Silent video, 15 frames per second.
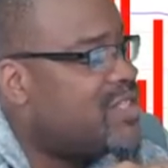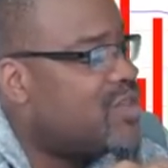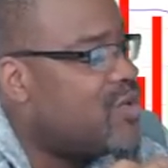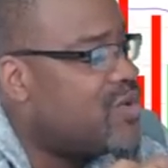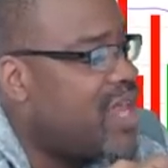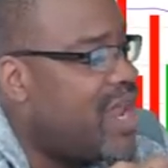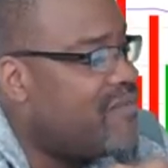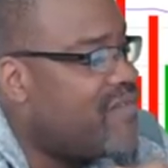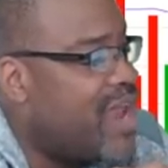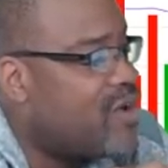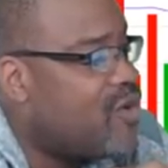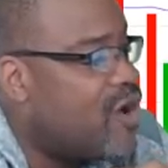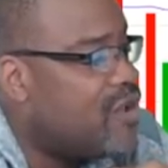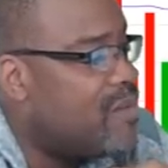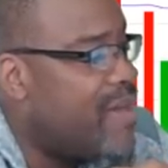it's okay if
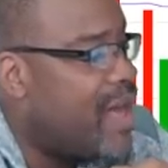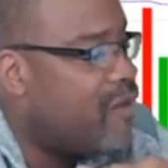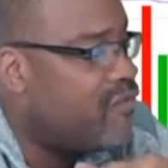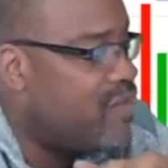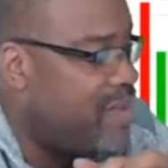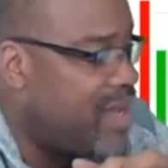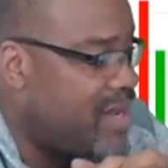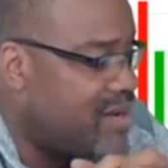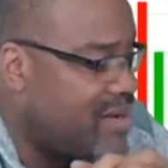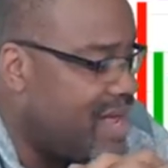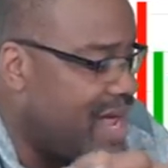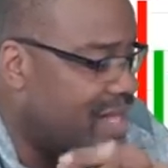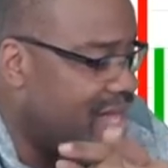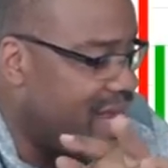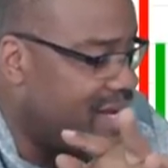I call him Alphabet.
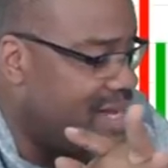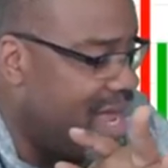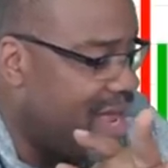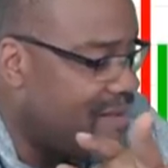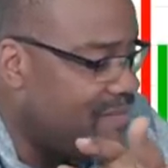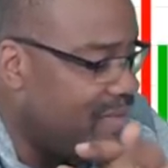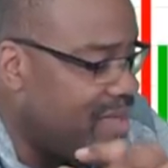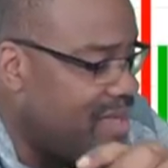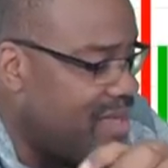I like that.